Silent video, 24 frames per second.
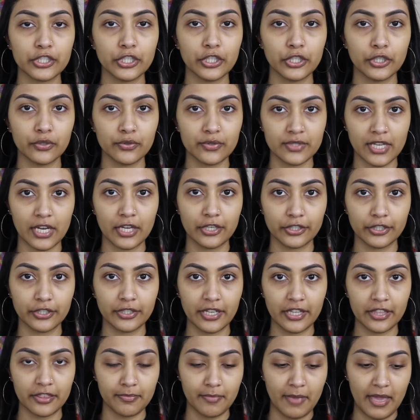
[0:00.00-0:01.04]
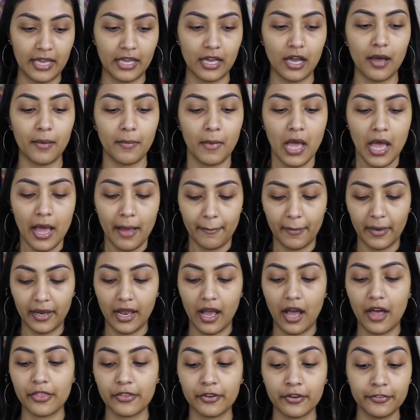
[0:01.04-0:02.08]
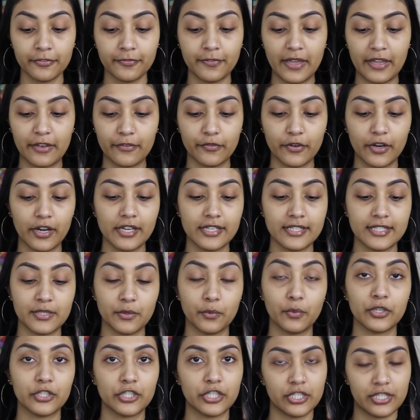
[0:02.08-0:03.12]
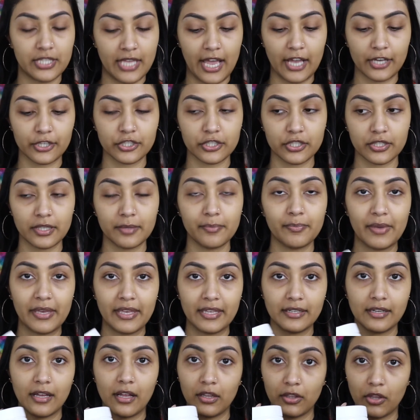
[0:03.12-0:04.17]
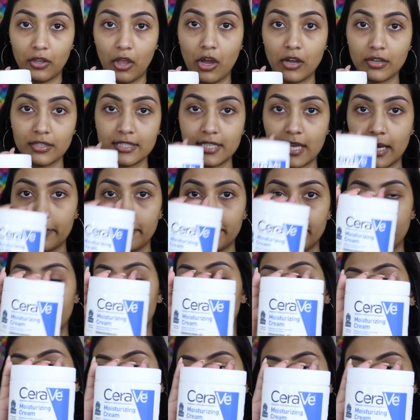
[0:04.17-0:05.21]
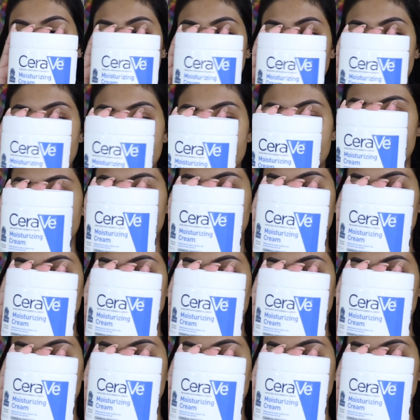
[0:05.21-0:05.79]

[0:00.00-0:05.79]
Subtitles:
use underneath makeup. My other favorite, which has actually been a long time favorite of mine, is the